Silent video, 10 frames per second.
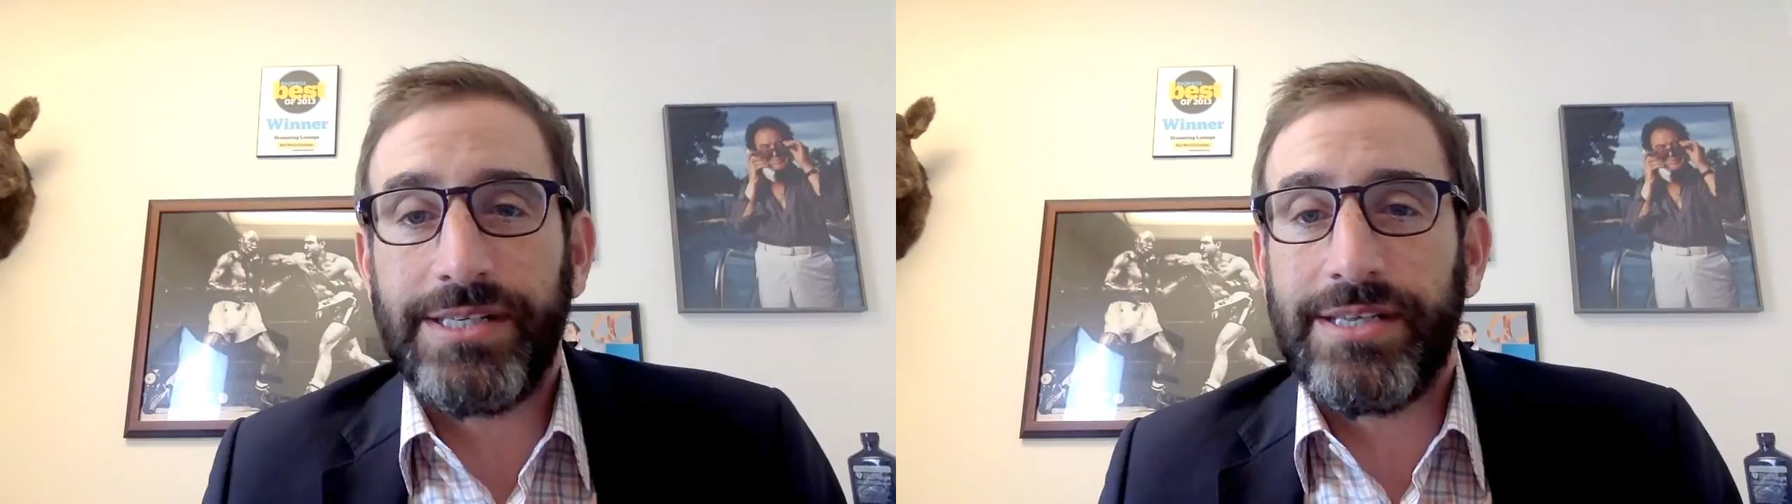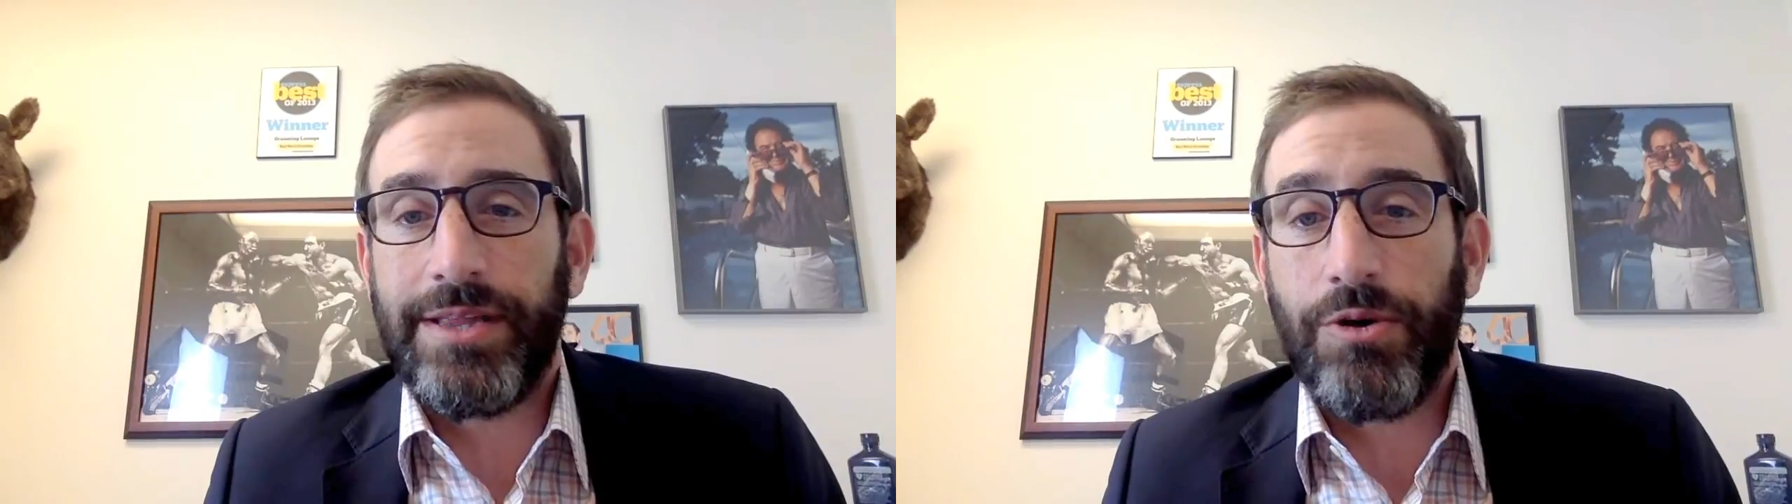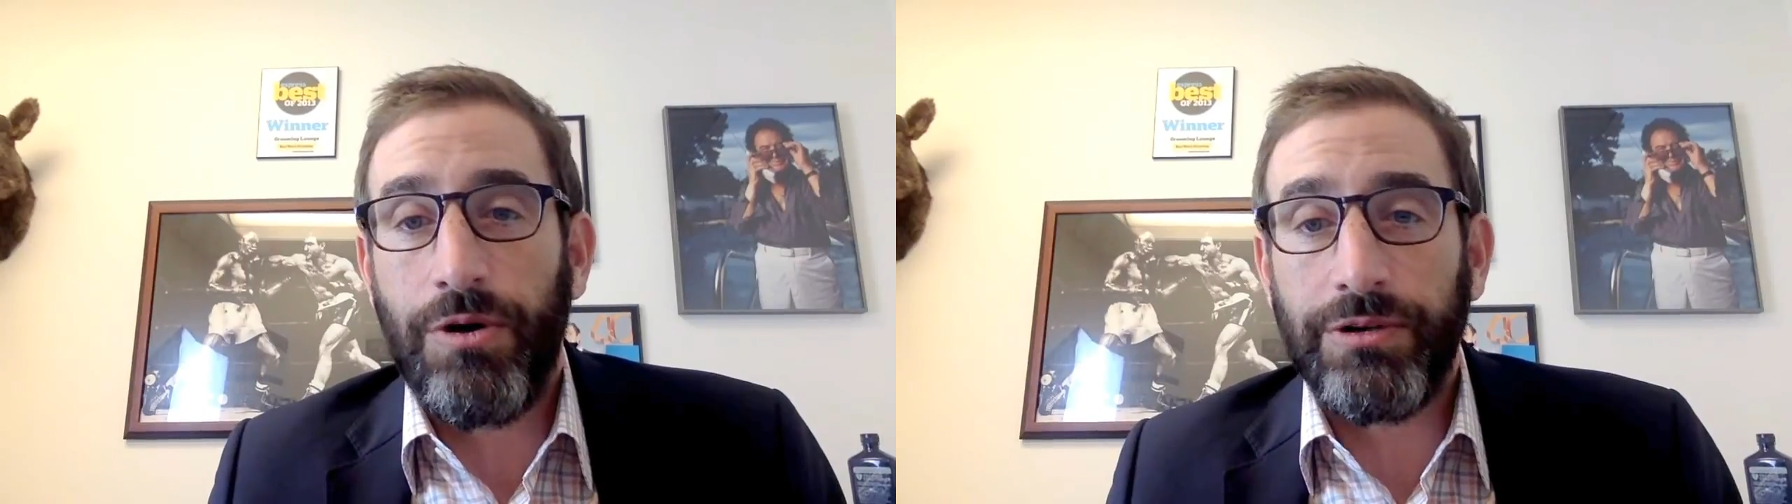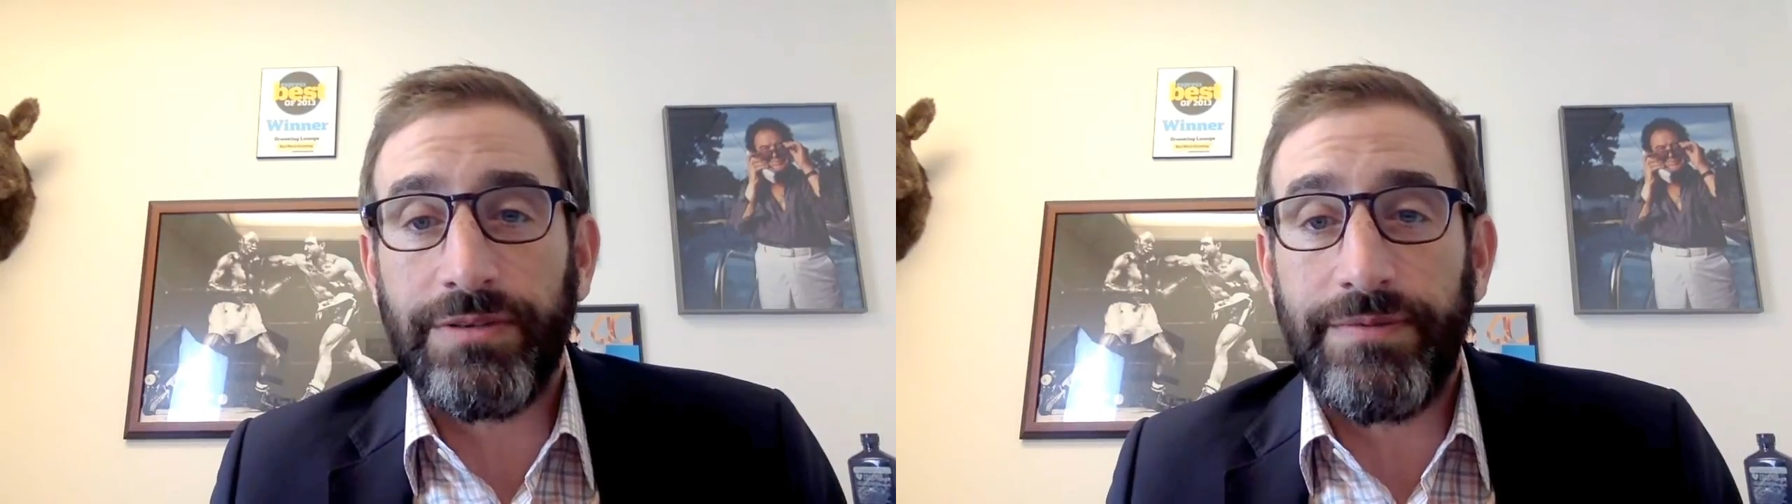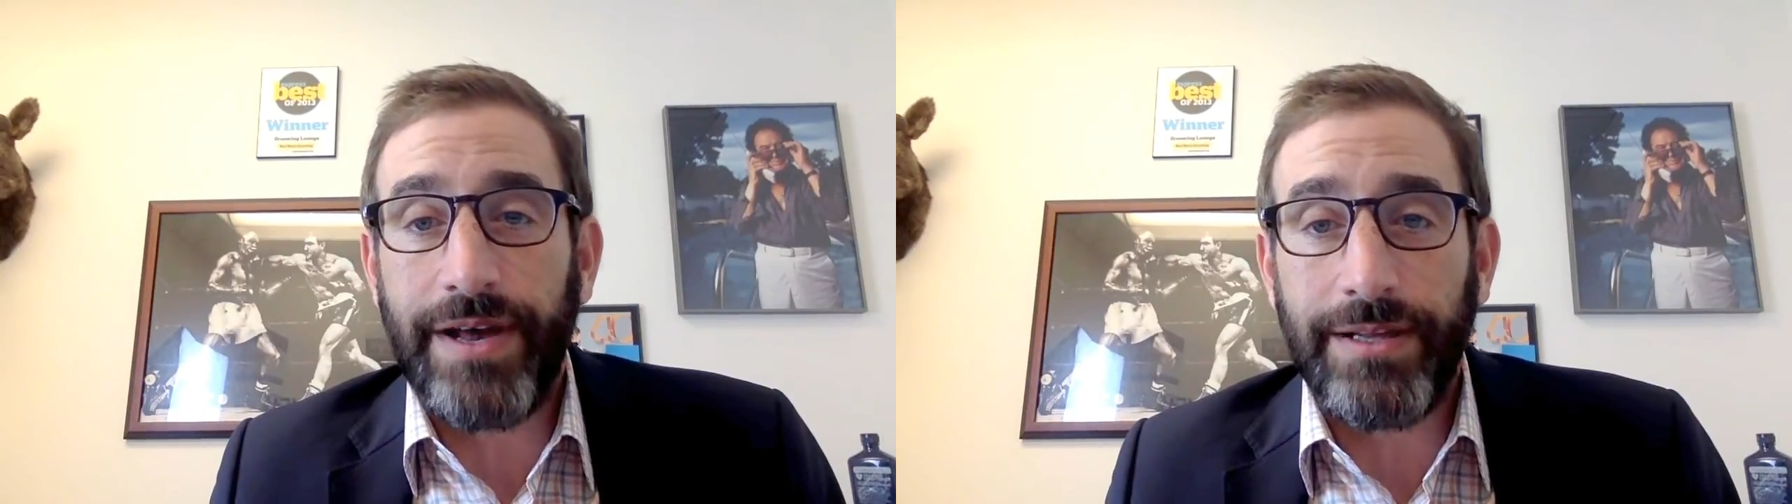is that they're all
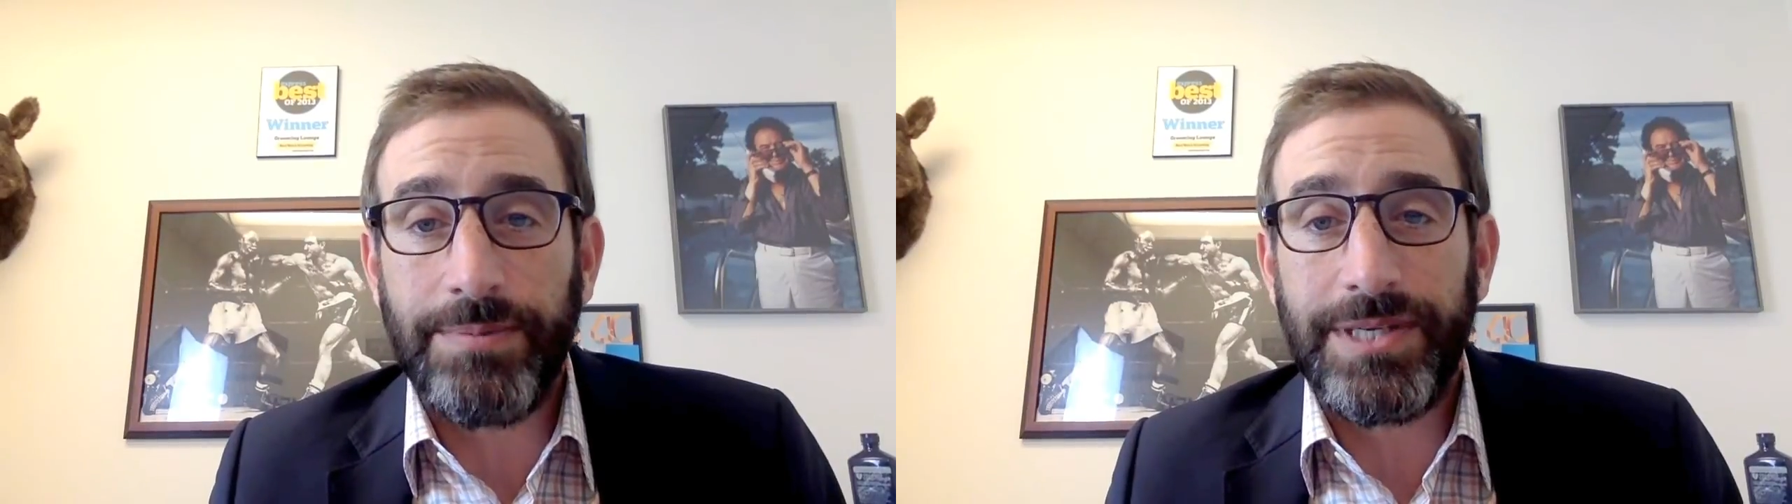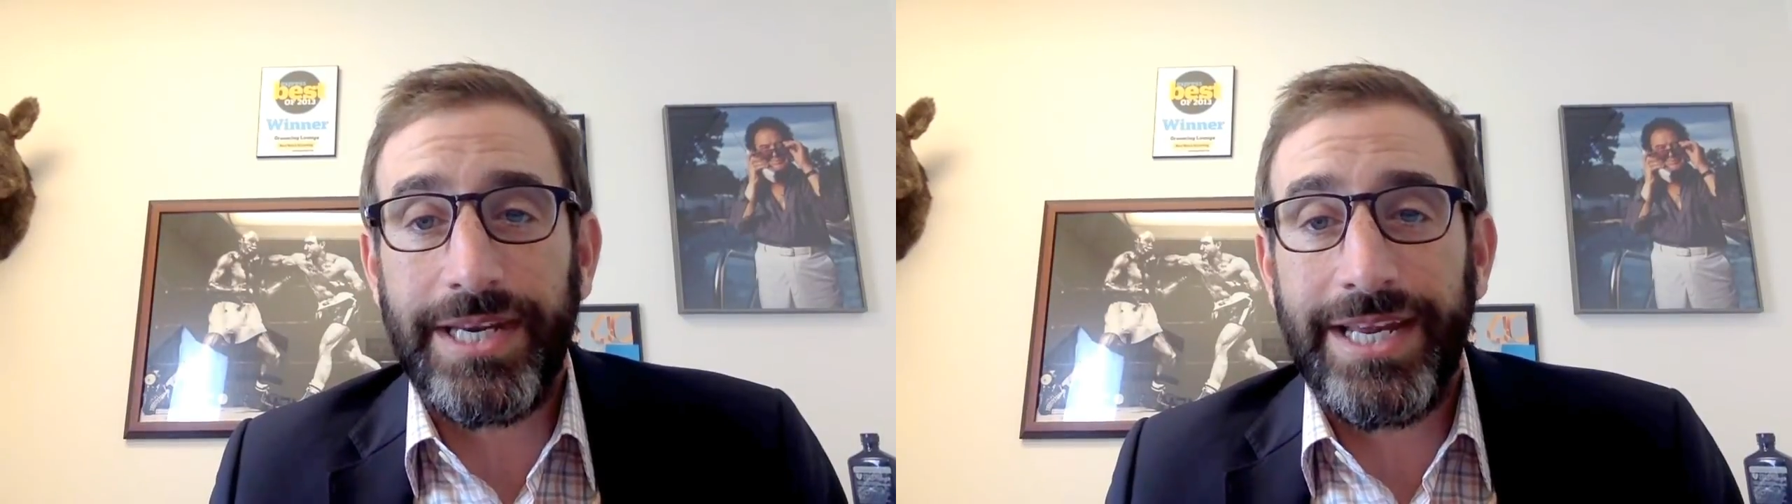developed